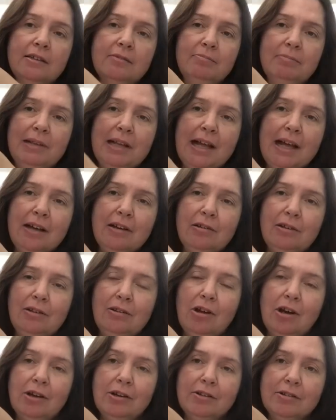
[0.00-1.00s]
black
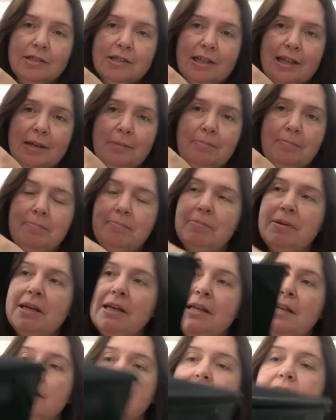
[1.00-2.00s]
locker type
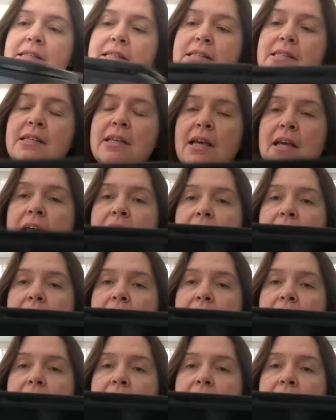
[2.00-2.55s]
bins.